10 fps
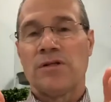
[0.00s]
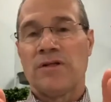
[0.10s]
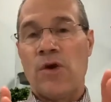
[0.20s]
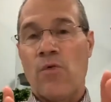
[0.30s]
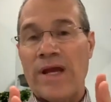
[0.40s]

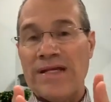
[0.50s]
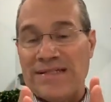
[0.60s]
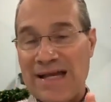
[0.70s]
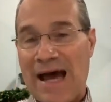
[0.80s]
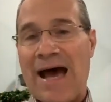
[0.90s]
that we
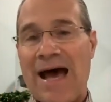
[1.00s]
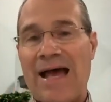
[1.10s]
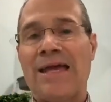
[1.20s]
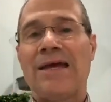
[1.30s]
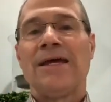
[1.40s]

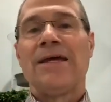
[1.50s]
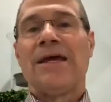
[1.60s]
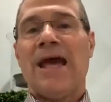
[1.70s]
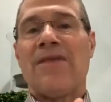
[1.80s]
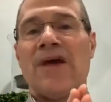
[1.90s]
die
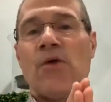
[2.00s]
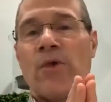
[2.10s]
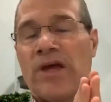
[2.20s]
and that we